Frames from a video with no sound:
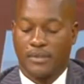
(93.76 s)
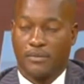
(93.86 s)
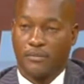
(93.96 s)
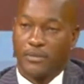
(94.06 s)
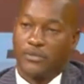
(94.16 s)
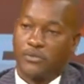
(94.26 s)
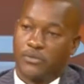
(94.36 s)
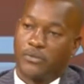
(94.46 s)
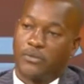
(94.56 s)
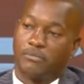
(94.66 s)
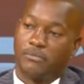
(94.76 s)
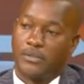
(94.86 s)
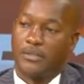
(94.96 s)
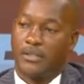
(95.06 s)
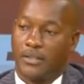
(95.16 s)
uh, went
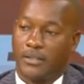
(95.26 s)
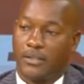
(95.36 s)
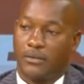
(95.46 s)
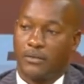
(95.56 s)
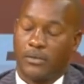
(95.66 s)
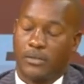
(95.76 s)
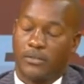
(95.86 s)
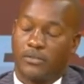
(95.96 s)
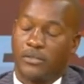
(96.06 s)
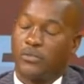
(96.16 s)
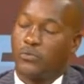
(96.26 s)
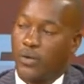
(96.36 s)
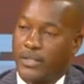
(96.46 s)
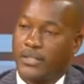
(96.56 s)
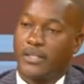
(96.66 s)
in that uh, we are trying to
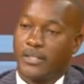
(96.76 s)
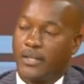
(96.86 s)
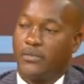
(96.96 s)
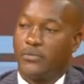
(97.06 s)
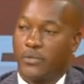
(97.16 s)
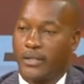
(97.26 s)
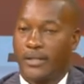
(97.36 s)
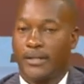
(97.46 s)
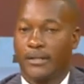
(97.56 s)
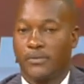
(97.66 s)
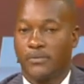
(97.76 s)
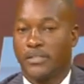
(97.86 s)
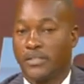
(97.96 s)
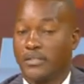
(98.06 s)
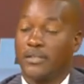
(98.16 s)
usher in a new era mm.
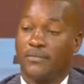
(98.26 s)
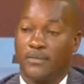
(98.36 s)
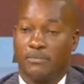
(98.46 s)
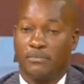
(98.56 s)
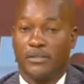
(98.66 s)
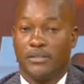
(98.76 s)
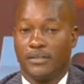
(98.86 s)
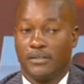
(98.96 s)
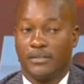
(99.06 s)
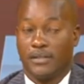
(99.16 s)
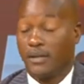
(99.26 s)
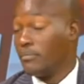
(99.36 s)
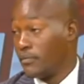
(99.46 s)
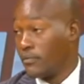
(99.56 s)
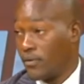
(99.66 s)
which has never been there
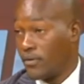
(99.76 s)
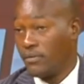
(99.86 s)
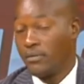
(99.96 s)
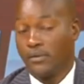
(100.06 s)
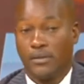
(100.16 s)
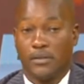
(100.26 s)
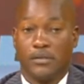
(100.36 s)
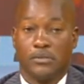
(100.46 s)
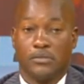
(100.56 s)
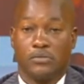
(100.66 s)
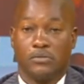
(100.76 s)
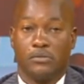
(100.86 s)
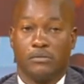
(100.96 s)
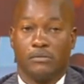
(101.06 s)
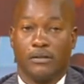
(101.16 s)
before.
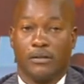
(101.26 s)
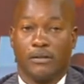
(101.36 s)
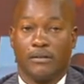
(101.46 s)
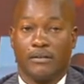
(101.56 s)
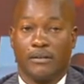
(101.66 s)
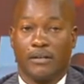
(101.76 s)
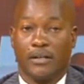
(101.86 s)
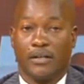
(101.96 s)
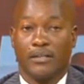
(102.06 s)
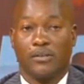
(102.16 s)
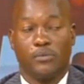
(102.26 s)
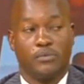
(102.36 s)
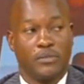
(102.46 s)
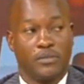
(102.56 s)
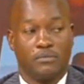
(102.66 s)
So uh, I like the
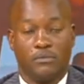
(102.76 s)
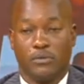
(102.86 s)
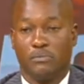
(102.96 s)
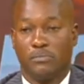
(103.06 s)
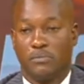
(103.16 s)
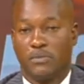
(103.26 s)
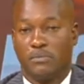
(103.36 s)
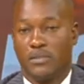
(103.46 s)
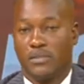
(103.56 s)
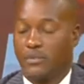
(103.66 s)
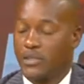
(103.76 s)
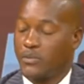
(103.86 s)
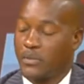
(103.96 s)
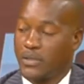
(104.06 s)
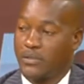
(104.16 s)
optimism, optimism,
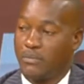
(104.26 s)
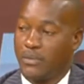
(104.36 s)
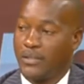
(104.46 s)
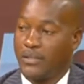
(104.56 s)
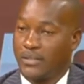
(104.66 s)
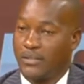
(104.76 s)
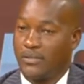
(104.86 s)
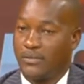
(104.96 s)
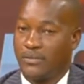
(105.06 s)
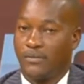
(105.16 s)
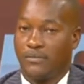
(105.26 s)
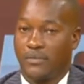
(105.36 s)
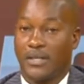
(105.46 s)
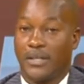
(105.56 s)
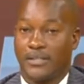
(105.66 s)
expressed by the CEO
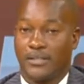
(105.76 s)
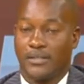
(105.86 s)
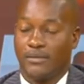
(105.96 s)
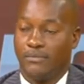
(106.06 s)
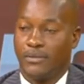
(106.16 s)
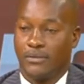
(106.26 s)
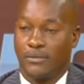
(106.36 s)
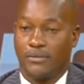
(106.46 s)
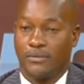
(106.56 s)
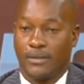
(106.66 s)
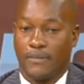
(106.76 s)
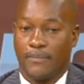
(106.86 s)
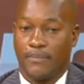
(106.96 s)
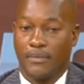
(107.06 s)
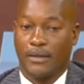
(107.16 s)
of KICD because
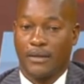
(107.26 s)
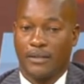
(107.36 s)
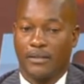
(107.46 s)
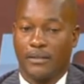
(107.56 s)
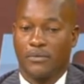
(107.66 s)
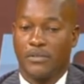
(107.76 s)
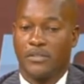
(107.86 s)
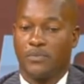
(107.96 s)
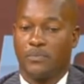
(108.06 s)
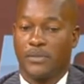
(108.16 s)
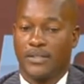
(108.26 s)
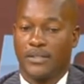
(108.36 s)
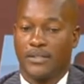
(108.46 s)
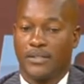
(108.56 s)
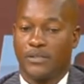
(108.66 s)
um, I think the way he's
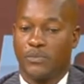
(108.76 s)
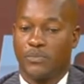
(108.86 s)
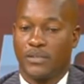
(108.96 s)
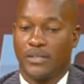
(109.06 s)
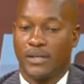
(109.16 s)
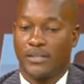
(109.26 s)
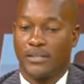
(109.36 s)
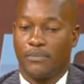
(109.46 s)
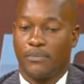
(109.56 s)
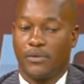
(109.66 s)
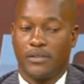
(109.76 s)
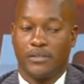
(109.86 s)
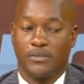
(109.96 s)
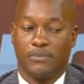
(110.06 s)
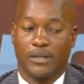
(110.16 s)
speaking, he's speaking as a
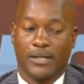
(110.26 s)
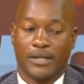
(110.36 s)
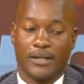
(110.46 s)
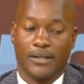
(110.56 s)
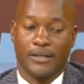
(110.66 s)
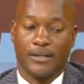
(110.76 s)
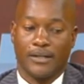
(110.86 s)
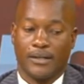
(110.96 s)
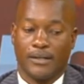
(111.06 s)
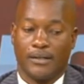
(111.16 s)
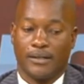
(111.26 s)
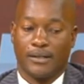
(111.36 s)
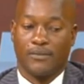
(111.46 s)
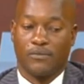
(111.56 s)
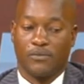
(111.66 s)
policymaker. Mm -hmm. And
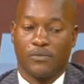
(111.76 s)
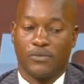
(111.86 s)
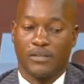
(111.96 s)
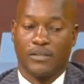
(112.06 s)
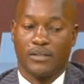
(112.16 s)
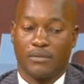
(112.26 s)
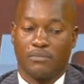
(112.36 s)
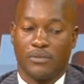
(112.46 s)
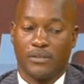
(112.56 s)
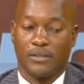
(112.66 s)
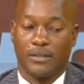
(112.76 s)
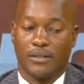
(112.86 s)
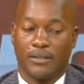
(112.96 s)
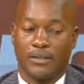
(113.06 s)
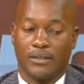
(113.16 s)
uh, of course, uh, that being
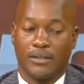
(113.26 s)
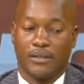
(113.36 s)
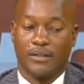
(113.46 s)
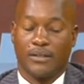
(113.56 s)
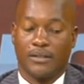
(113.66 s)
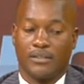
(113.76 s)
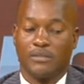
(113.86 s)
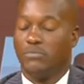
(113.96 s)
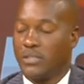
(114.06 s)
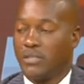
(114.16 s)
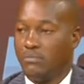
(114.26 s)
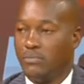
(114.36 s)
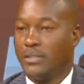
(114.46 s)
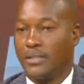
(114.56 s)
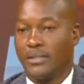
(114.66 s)
CBC uh,
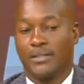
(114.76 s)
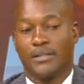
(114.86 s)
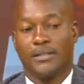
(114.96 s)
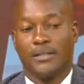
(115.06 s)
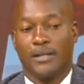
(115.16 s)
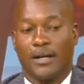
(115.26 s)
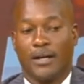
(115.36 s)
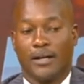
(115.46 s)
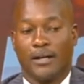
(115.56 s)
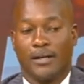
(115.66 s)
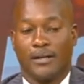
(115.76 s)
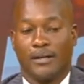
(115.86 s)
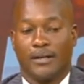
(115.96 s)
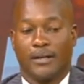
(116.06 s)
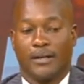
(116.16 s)
being
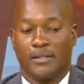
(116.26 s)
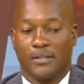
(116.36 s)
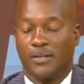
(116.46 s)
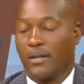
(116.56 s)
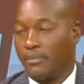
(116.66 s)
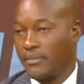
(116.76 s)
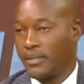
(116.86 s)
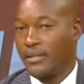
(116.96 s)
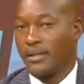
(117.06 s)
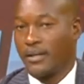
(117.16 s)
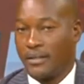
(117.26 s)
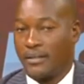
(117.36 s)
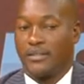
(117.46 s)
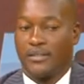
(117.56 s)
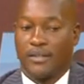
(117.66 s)
uh, a curriculum thing and
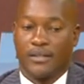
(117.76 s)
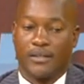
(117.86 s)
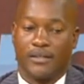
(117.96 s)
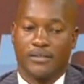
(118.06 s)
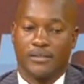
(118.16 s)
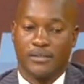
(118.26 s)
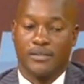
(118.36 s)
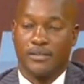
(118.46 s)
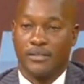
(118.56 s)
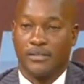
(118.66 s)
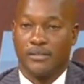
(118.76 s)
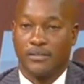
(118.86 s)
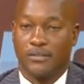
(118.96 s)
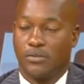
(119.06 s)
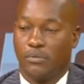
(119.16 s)
it uh, is in
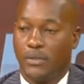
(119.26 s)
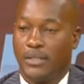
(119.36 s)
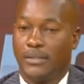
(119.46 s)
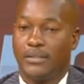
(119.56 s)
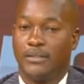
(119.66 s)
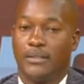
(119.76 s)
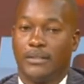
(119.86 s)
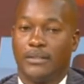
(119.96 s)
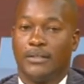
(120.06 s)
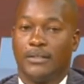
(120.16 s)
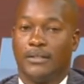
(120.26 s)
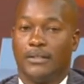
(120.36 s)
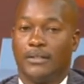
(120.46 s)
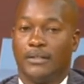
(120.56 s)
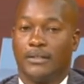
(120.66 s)
his domain, uh,
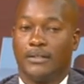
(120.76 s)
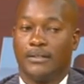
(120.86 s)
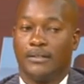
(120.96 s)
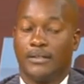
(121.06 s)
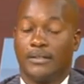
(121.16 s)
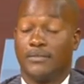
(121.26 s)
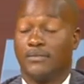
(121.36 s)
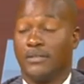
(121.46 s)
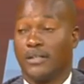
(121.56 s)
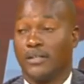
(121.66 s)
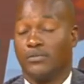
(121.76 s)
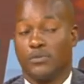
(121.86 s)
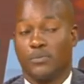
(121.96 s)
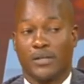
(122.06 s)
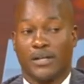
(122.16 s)
he has every right to
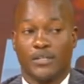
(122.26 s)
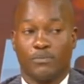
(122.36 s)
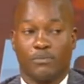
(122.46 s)
speak as